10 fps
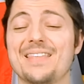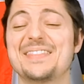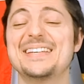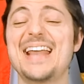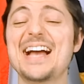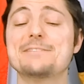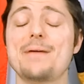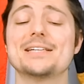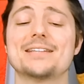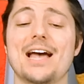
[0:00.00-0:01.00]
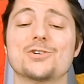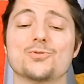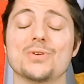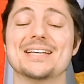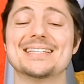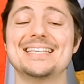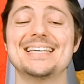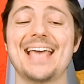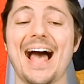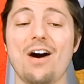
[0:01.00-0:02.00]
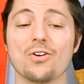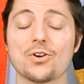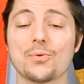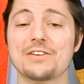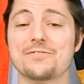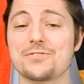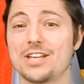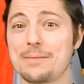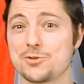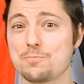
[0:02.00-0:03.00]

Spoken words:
And the next best schedule is the Calgary Flames,